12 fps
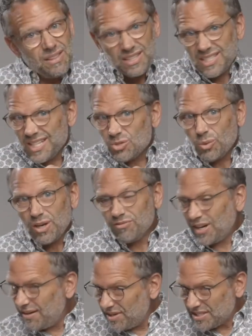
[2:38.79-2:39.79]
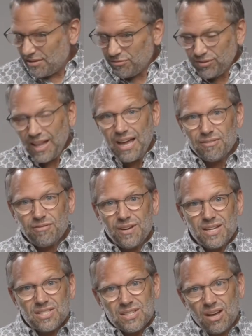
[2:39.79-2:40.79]
The T25 has a flat
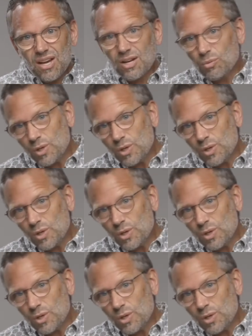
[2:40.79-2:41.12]
face on it.